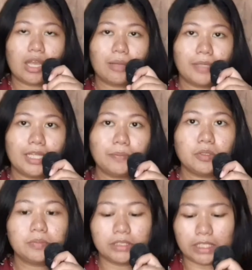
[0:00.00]

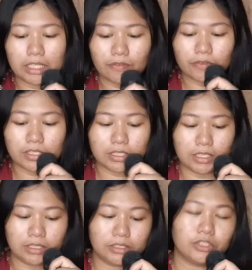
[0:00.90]
People believe the
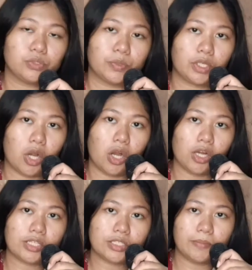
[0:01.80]
seasons were
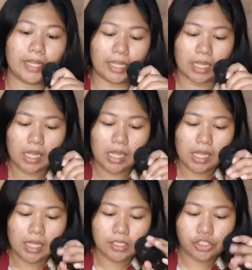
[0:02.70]
caused by
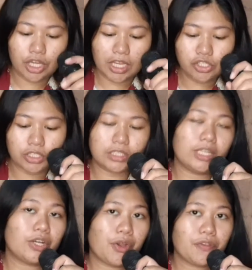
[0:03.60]
changes
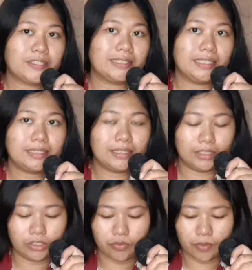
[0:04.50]
in Earth's
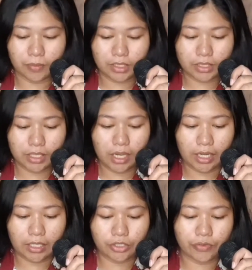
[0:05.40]
distance from the
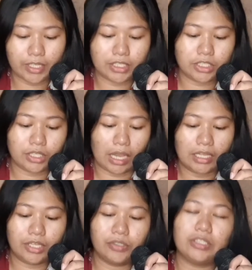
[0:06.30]
Sun during its
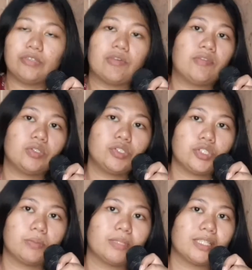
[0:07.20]
yearly
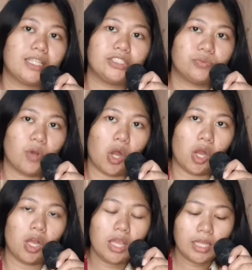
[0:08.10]
revolution, but that is
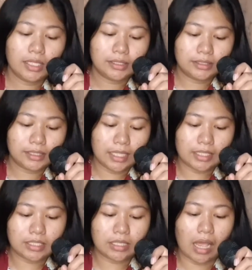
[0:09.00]
wrong,
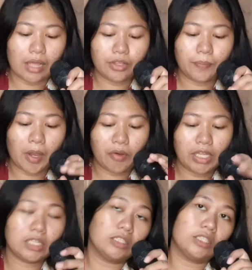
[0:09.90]
since the
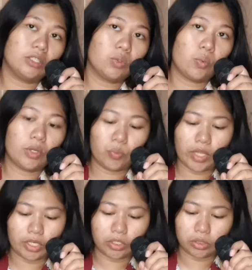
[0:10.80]
perihelion, when
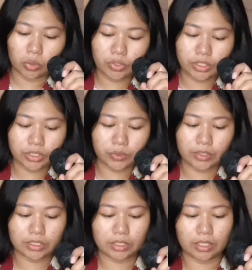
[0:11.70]
we are closest to the
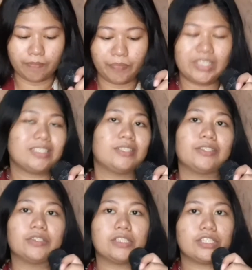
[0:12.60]
Sun, is in
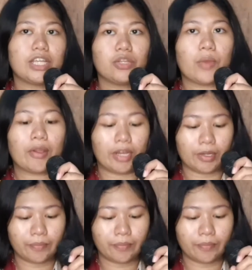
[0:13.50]
early January.